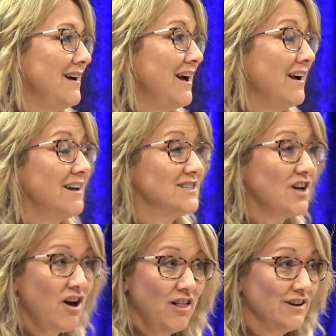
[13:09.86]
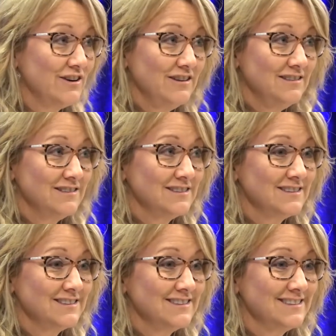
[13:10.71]
I got taller.
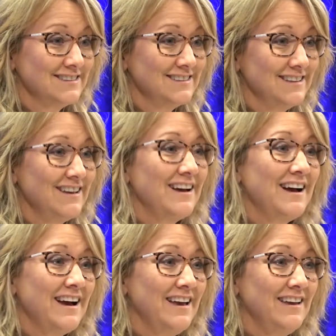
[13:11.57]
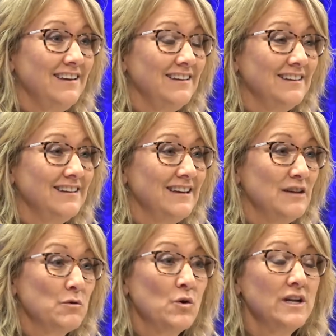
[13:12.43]
I
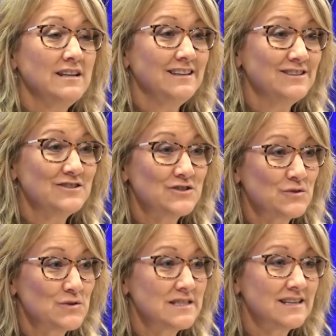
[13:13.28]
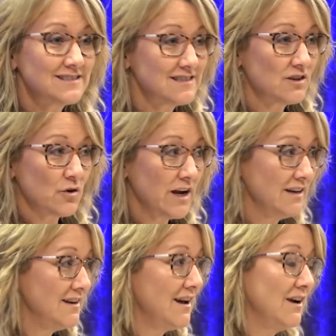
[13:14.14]
am going into 6th
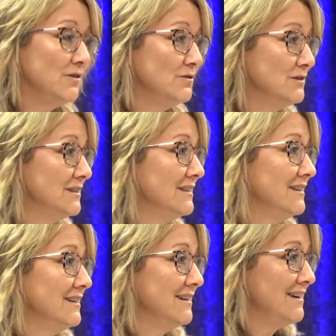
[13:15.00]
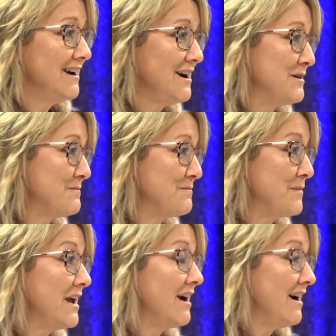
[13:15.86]
grade now.
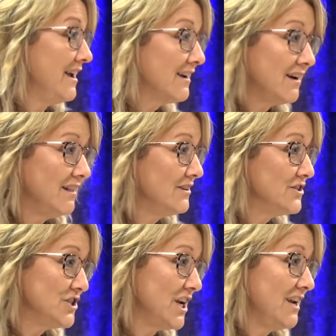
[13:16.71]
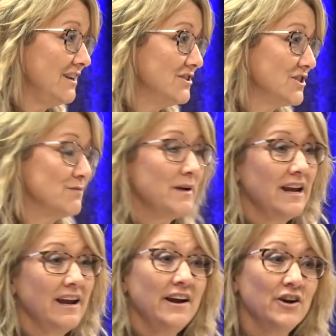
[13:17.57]
My eye color changed, my
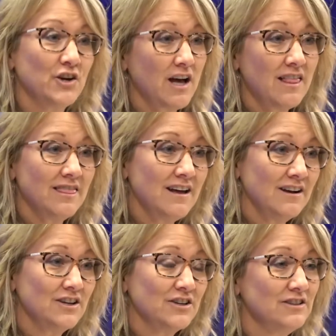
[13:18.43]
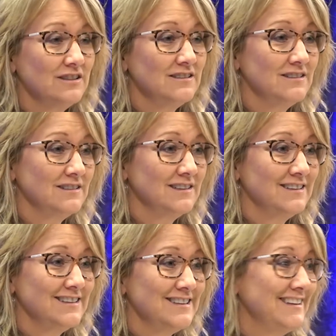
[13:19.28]
hair got longer.
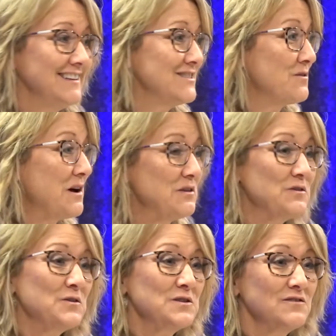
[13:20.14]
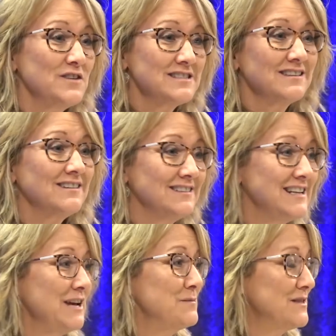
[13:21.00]
So all of those physical
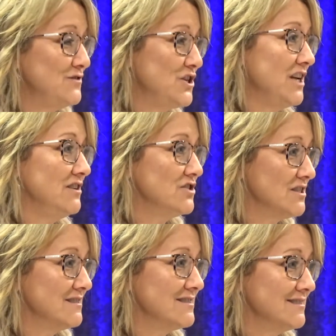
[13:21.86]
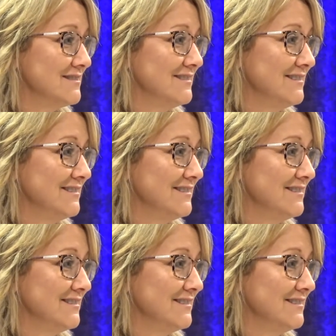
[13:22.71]
types of changes.